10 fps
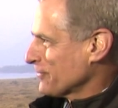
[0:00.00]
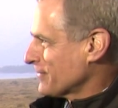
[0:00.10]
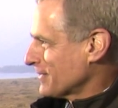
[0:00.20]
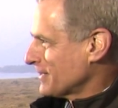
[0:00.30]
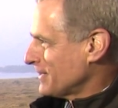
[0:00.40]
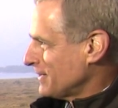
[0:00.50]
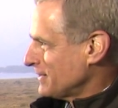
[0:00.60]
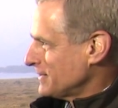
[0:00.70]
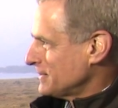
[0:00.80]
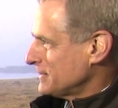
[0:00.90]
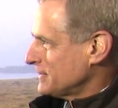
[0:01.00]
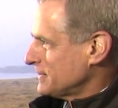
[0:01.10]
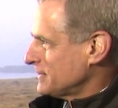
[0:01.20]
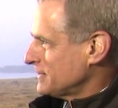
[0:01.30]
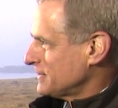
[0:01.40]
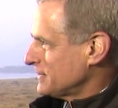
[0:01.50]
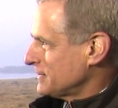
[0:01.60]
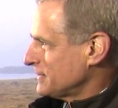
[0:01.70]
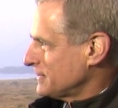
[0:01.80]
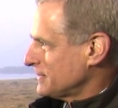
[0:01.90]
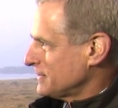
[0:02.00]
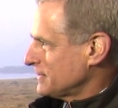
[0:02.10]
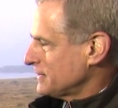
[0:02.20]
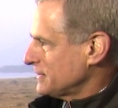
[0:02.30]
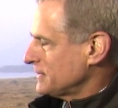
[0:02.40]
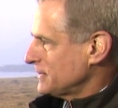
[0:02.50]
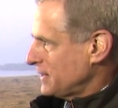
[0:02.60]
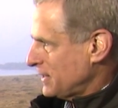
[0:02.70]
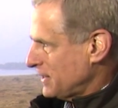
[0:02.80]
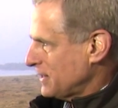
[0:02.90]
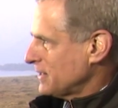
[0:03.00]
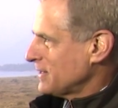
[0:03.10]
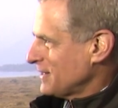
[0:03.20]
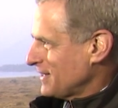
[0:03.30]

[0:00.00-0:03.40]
This person isn't speaking.